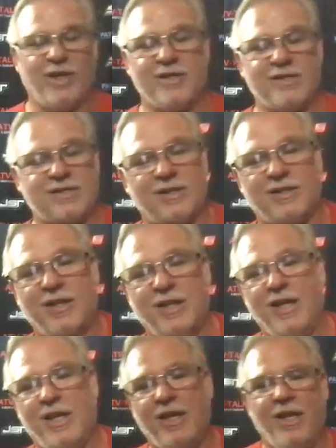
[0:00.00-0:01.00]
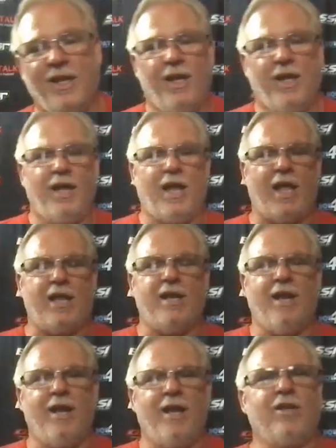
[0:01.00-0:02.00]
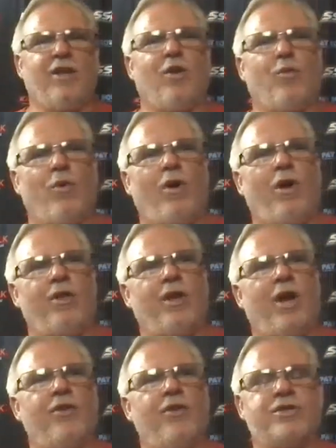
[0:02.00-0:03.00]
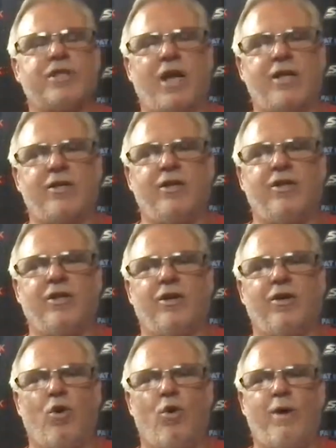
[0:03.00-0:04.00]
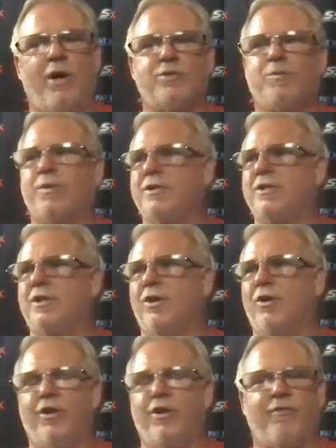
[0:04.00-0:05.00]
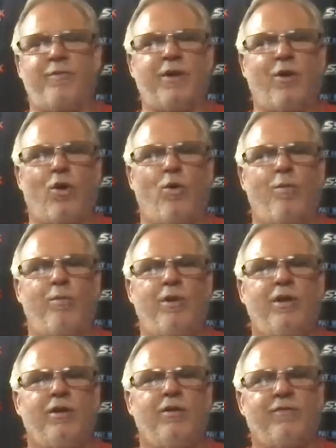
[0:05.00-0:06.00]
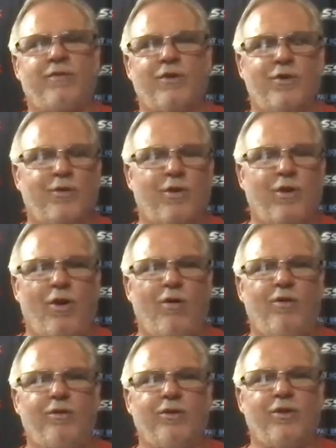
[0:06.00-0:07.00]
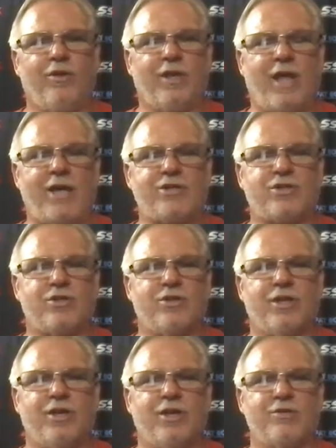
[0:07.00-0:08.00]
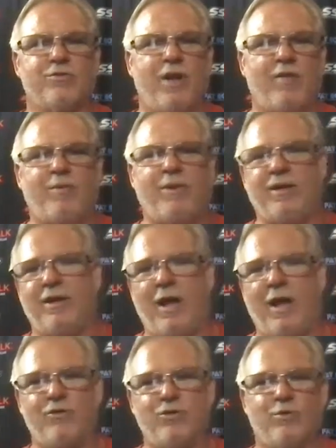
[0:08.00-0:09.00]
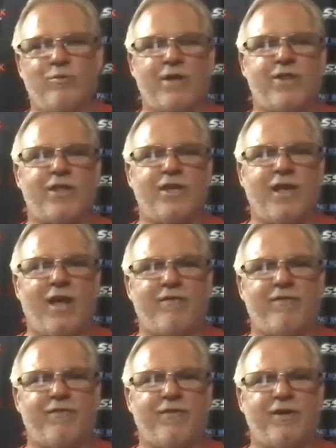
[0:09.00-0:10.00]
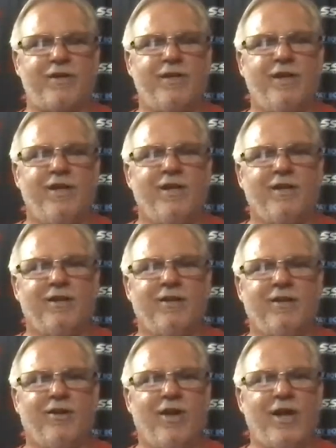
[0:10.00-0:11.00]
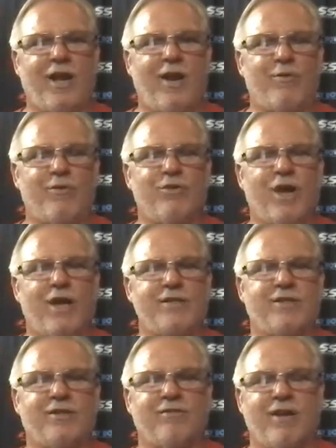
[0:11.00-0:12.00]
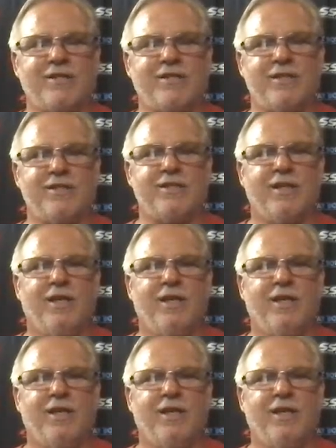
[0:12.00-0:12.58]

is. And And, on the other side, the home husbands, that have been home for, the last 30 years when I've been out doing my thing, having fun, hanging out with you guys at the races.